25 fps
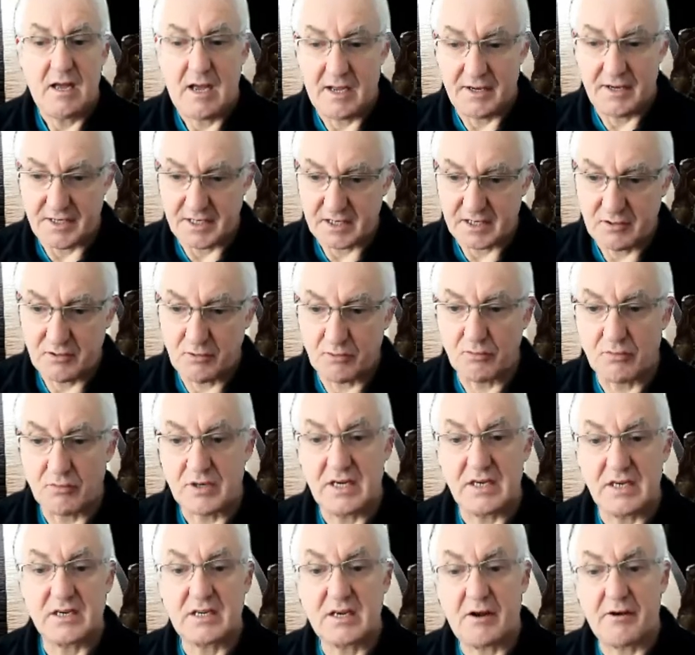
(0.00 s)
and
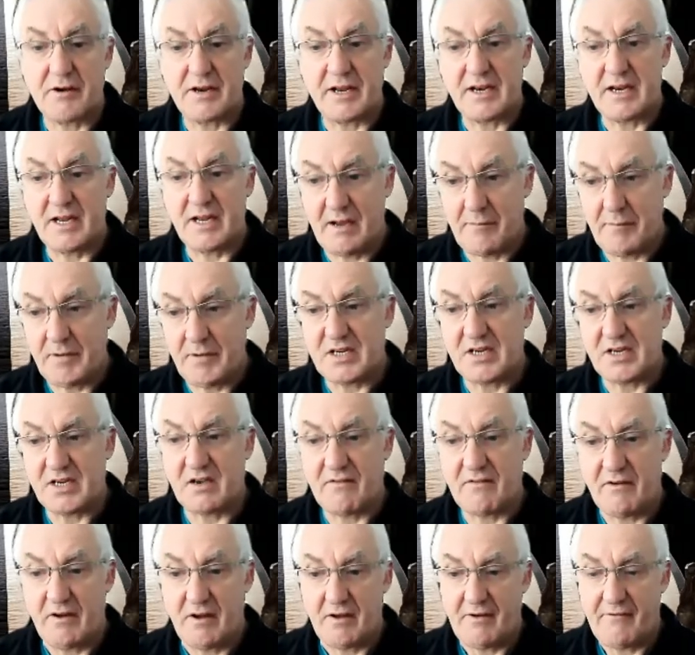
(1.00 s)
distort it so that the image
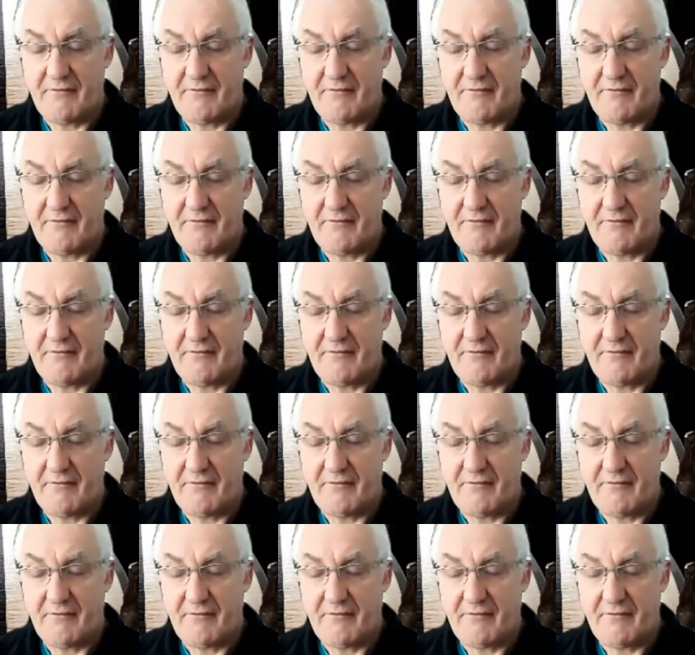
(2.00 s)
is